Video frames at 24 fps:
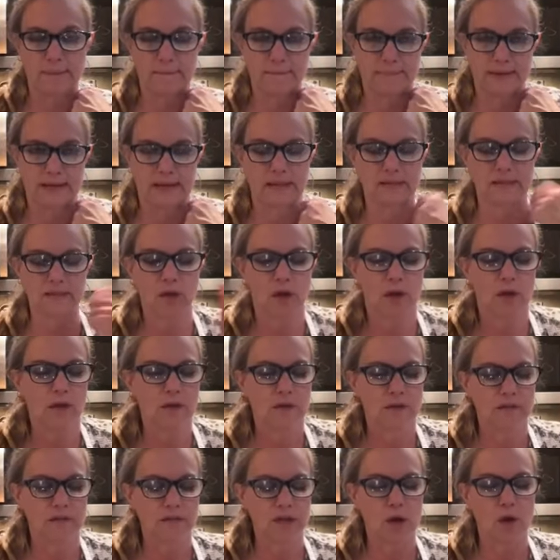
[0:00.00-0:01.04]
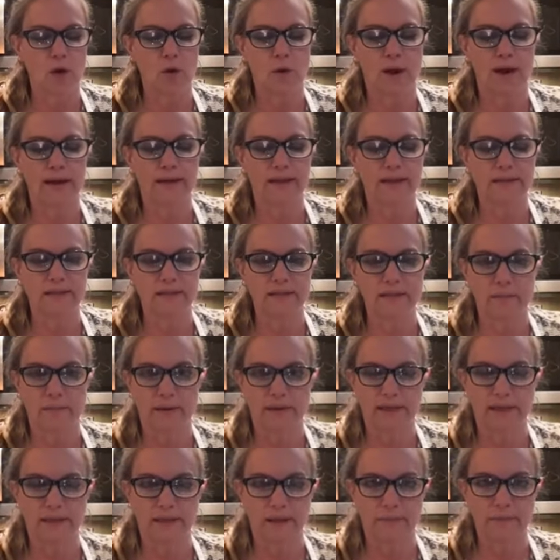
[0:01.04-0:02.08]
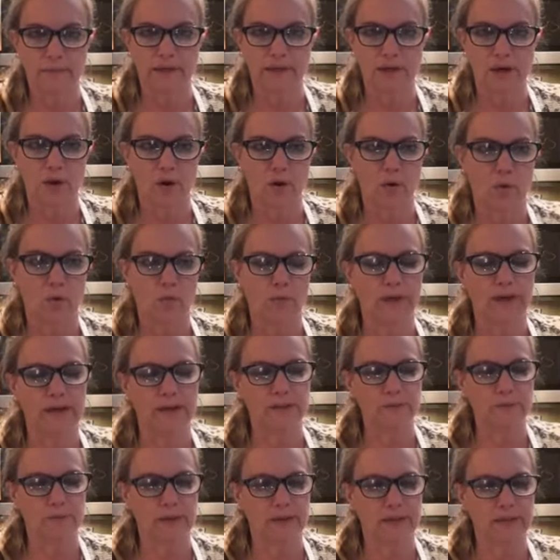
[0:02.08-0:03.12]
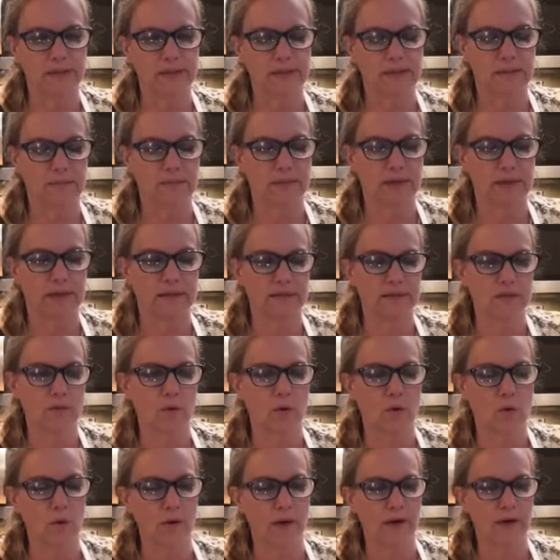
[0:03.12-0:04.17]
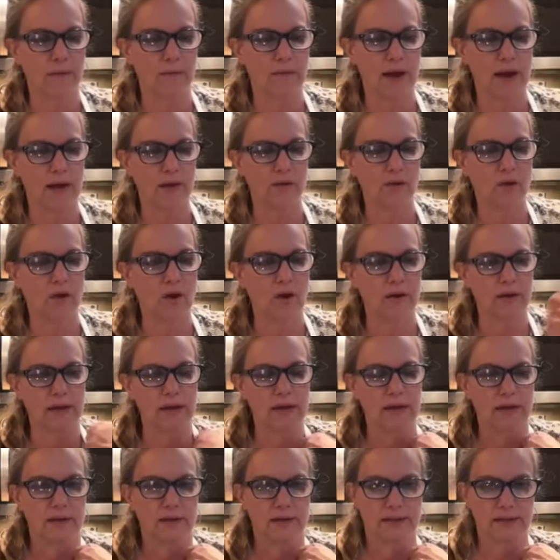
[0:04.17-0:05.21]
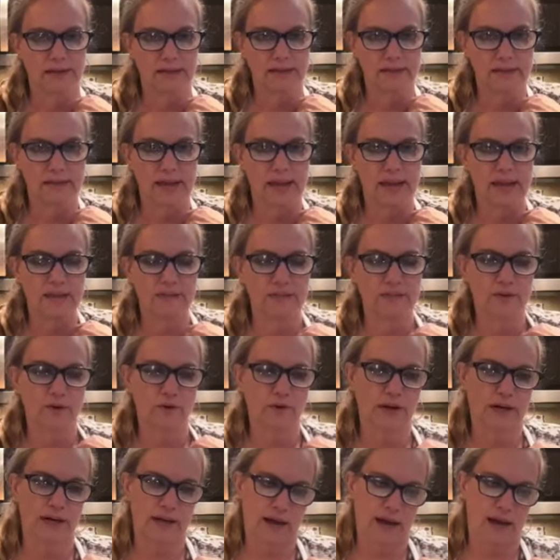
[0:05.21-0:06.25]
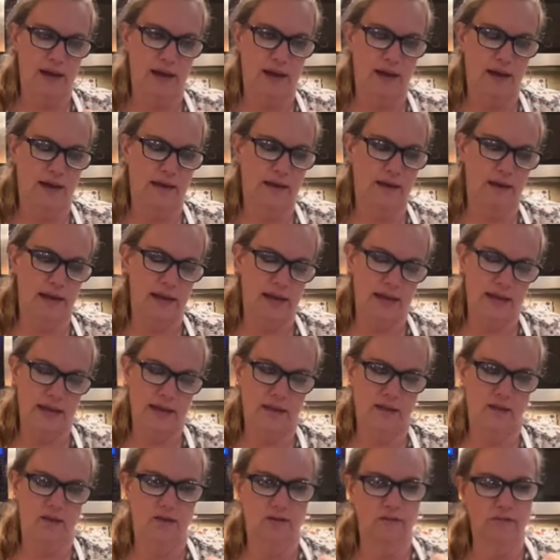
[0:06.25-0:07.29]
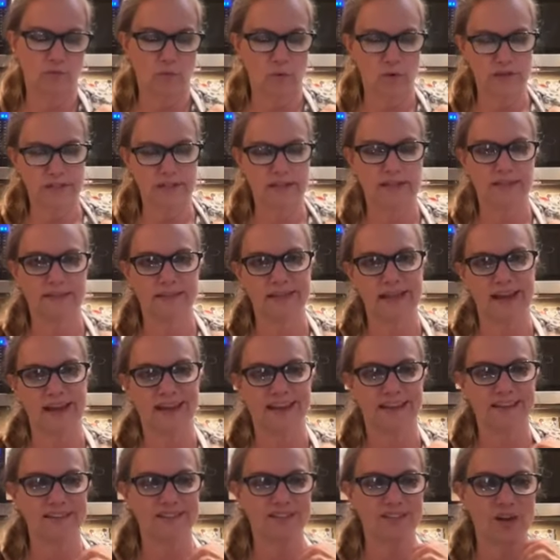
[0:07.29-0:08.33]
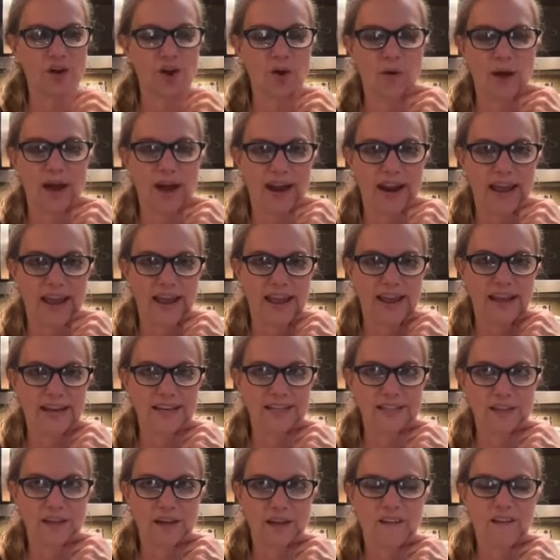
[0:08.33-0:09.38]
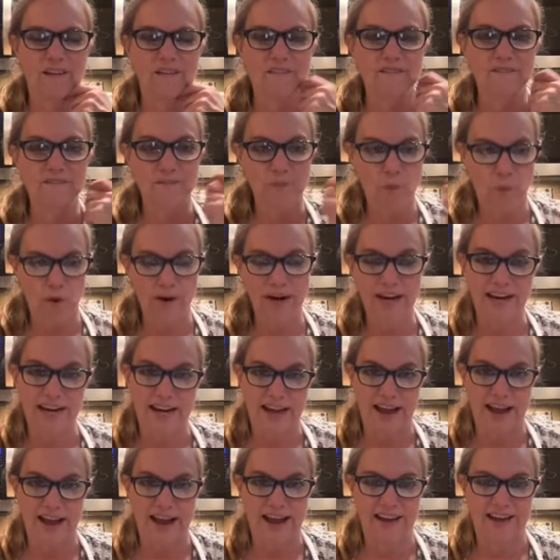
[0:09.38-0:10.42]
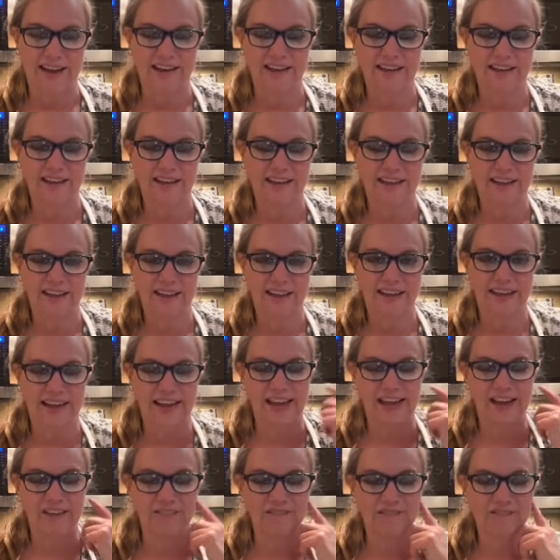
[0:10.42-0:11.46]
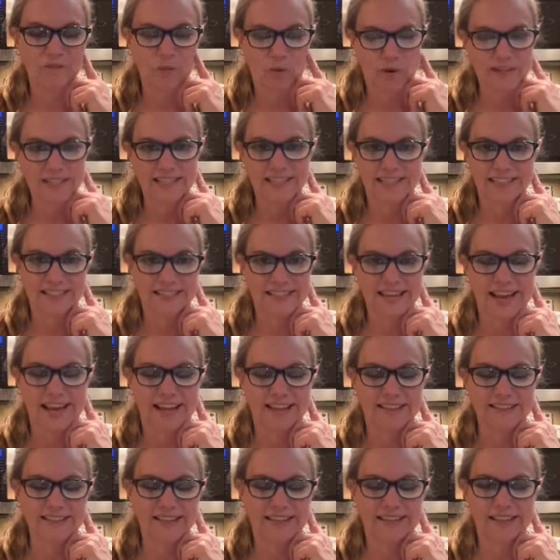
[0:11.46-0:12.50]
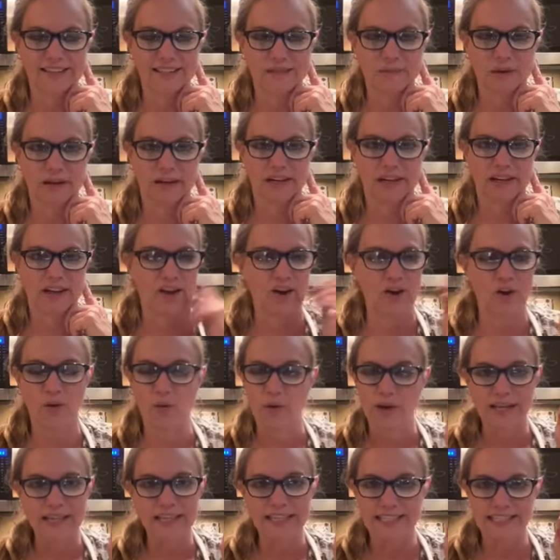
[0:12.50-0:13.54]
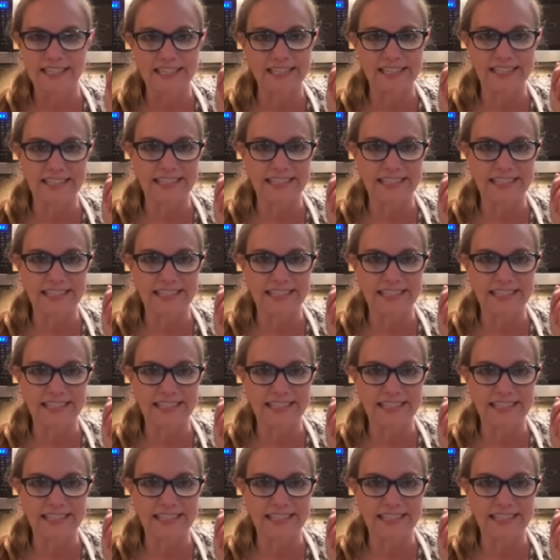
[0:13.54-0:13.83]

minutes. So I need somebody to let me know when it has been 10 minutes. So according to my clock, it is 8:39 and 14 seconds. So at 8:49 and 14 seconds, I need somebody to go. It